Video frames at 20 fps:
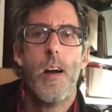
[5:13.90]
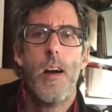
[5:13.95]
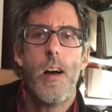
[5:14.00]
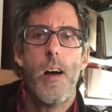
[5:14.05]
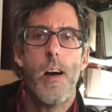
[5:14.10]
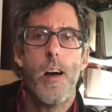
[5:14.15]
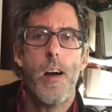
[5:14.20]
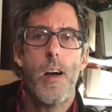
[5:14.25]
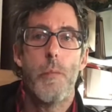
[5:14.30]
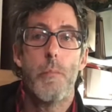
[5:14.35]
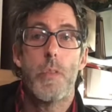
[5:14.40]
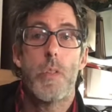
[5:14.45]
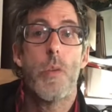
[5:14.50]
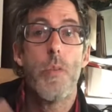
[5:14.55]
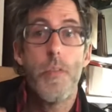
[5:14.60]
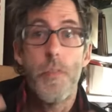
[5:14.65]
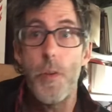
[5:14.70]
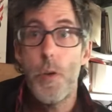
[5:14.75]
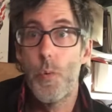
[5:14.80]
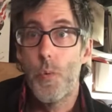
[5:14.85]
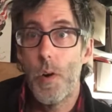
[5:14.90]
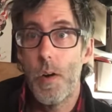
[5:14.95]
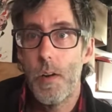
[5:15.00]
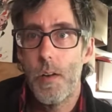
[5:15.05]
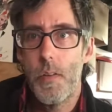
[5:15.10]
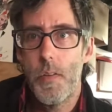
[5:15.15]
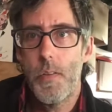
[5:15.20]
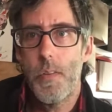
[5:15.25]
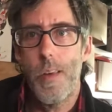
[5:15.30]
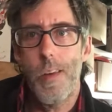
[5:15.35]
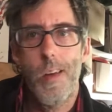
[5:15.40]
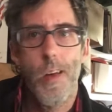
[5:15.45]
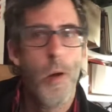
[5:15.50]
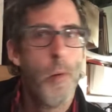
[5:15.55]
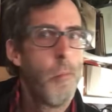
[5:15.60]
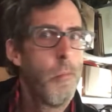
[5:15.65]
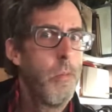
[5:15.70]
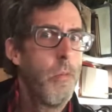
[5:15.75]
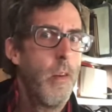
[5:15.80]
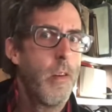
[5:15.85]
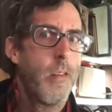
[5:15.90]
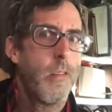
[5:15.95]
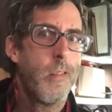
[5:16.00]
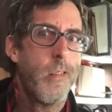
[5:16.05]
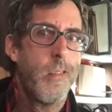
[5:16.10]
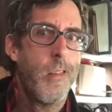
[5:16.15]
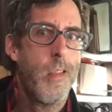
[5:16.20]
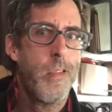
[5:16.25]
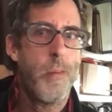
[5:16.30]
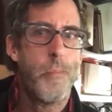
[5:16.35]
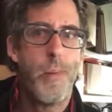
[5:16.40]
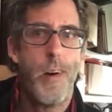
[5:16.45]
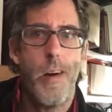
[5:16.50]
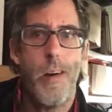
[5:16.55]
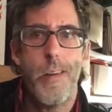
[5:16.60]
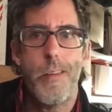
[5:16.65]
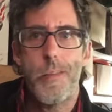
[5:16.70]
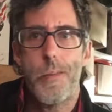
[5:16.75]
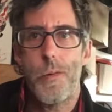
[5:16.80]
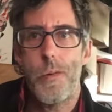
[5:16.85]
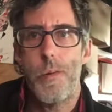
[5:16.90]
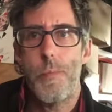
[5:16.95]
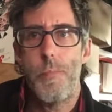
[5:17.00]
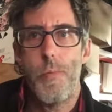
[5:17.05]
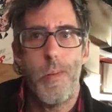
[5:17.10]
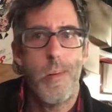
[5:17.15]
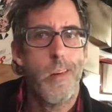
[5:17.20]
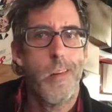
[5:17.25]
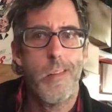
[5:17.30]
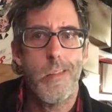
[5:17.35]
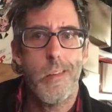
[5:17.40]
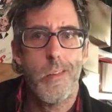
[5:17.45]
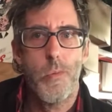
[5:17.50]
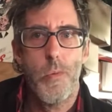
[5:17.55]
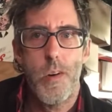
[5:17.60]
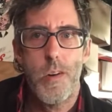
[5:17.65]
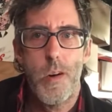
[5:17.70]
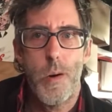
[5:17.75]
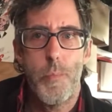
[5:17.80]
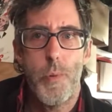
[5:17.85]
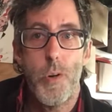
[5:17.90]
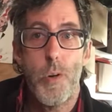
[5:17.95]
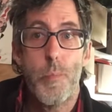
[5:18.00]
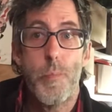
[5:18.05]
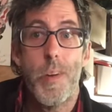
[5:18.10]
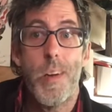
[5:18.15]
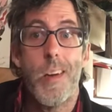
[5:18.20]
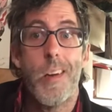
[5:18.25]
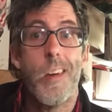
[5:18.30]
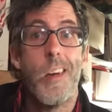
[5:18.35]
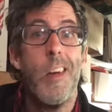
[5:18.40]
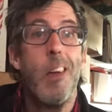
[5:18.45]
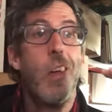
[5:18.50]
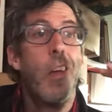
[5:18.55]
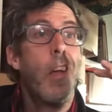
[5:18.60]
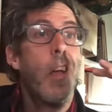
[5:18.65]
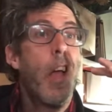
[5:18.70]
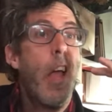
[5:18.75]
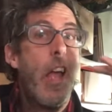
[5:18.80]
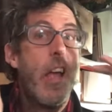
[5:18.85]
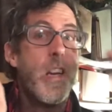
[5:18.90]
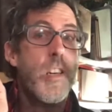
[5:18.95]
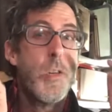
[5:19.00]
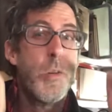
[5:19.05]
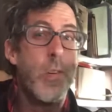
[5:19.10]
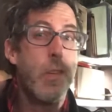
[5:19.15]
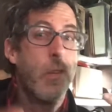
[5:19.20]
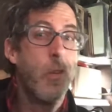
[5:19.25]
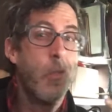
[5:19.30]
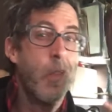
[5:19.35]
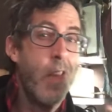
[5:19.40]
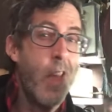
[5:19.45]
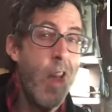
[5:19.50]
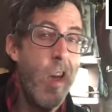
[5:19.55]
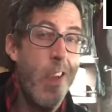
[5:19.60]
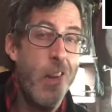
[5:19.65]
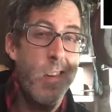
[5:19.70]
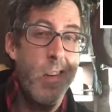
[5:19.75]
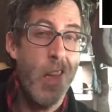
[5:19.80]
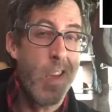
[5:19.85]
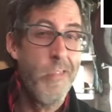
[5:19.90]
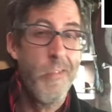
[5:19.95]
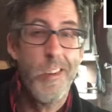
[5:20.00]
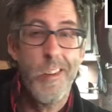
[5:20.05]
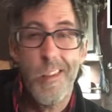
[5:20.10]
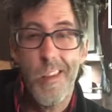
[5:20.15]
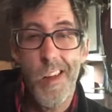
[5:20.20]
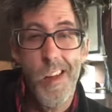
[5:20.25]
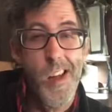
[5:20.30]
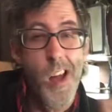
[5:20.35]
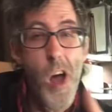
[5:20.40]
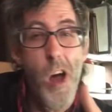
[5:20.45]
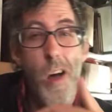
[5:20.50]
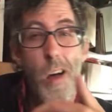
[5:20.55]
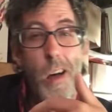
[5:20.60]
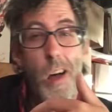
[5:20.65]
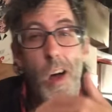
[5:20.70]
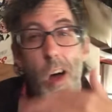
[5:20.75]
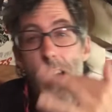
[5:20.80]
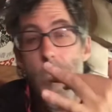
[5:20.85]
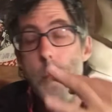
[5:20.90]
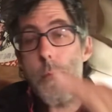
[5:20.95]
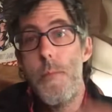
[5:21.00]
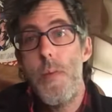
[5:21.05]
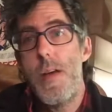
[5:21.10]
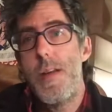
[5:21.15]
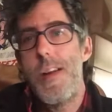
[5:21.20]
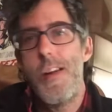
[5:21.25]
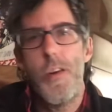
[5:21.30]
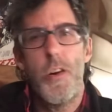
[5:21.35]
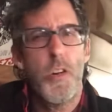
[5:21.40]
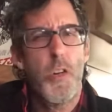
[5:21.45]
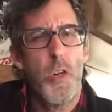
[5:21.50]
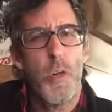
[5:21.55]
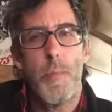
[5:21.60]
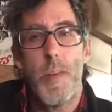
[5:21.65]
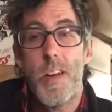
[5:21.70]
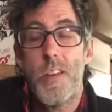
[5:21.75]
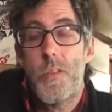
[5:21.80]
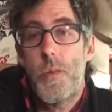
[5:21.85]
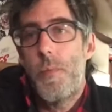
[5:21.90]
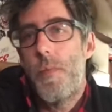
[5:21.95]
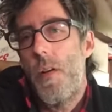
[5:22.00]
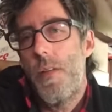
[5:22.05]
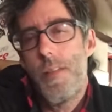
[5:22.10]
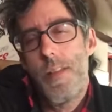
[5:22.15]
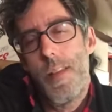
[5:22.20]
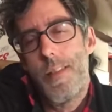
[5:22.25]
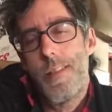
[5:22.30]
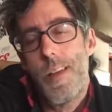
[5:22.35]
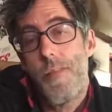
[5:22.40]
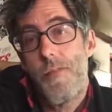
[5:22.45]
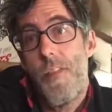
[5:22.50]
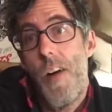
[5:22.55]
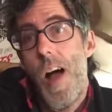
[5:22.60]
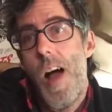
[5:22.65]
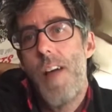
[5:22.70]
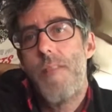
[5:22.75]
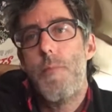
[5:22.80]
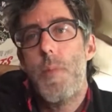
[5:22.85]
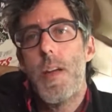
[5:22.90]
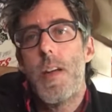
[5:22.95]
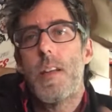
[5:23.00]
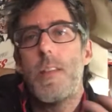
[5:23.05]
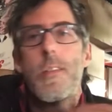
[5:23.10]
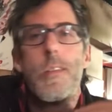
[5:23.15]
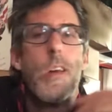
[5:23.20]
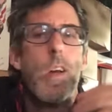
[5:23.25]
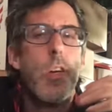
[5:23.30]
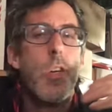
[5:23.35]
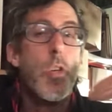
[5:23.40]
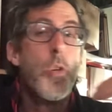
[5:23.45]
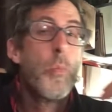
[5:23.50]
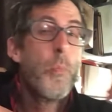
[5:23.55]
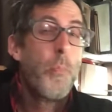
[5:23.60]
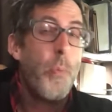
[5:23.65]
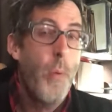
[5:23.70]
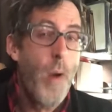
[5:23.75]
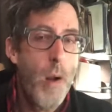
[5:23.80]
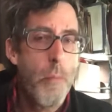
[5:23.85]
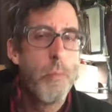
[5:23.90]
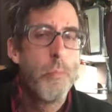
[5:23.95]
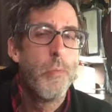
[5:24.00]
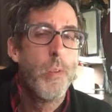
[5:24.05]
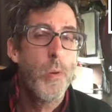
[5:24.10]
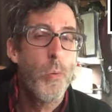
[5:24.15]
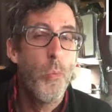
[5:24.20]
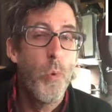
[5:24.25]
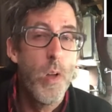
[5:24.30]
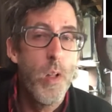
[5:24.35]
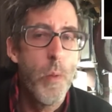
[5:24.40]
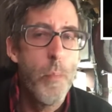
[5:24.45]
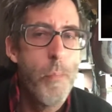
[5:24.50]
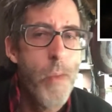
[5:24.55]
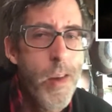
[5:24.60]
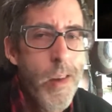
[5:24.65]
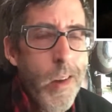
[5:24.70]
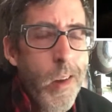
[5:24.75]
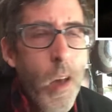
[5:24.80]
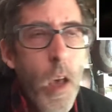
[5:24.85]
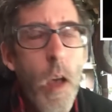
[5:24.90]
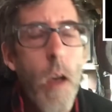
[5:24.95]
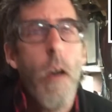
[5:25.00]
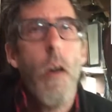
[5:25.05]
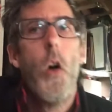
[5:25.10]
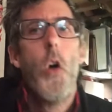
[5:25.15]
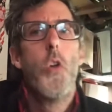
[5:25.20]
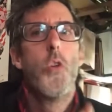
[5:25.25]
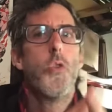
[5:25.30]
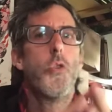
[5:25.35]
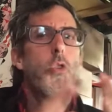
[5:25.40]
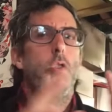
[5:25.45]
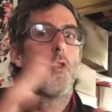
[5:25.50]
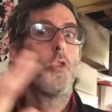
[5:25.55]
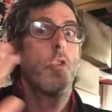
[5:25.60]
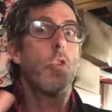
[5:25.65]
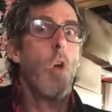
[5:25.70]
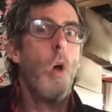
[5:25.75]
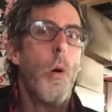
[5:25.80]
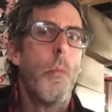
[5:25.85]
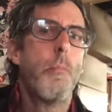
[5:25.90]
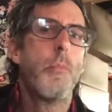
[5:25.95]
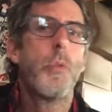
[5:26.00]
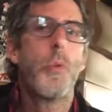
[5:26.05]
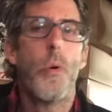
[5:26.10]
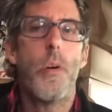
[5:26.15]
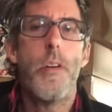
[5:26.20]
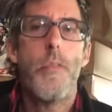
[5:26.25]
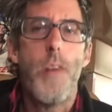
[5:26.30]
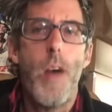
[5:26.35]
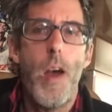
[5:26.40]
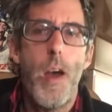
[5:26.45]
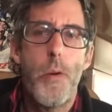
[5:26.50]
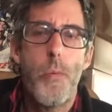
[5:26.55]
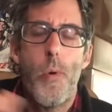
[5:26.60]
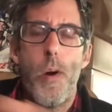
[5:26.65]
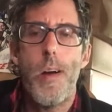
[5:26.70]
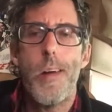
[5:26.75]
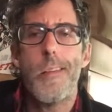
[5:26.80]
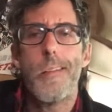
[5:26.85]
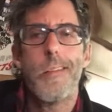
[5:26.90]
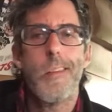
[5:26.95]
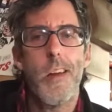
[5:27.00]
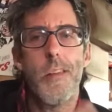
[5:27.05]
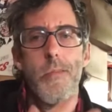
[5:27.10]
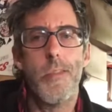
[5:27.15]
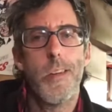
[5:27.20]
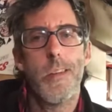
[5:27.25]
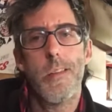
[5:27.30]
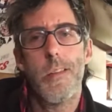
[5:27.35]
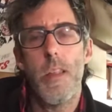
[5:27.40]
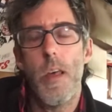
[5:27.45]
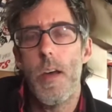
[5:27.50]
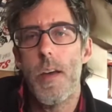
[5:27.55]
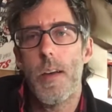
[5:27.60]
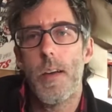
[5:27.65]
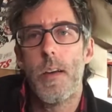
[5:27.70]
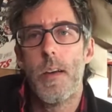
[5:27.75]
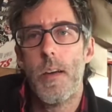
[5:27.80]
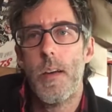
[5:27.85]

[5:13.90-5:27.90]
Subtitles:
So if you were just like playing this on the bus or playing this while you're pooping, and you just only had give it like a minute or 2 minutes, or let's say 5 minutes, you probably will make some sort of headway instead of just like